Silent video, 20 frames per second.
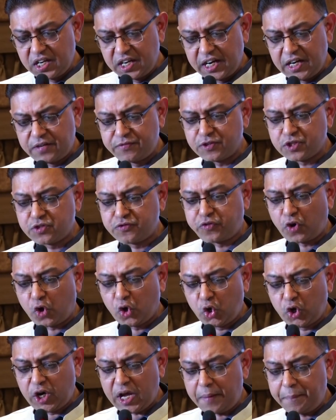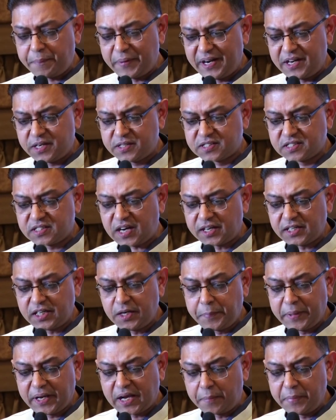It was followed up. It
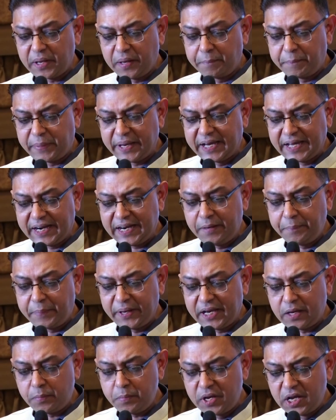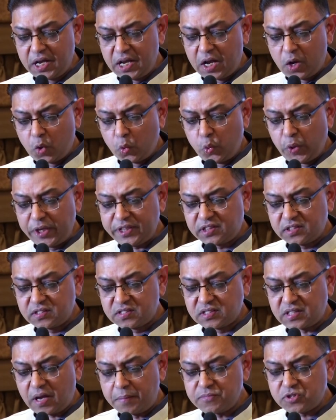started becoming bigger and bigger with
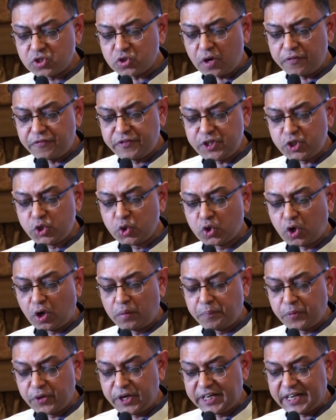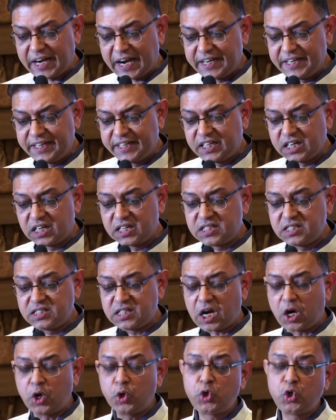some soft tissue component, and it turned
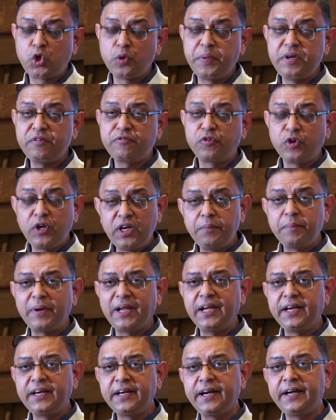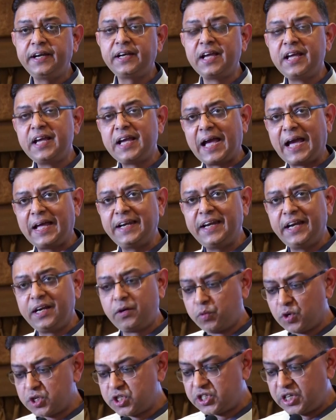out to be fully malignant, and it
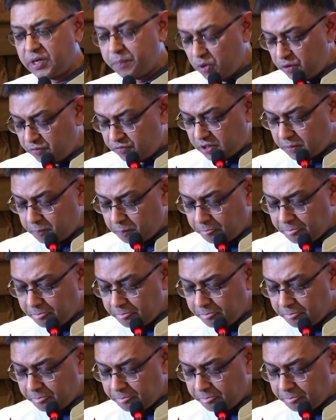was removed.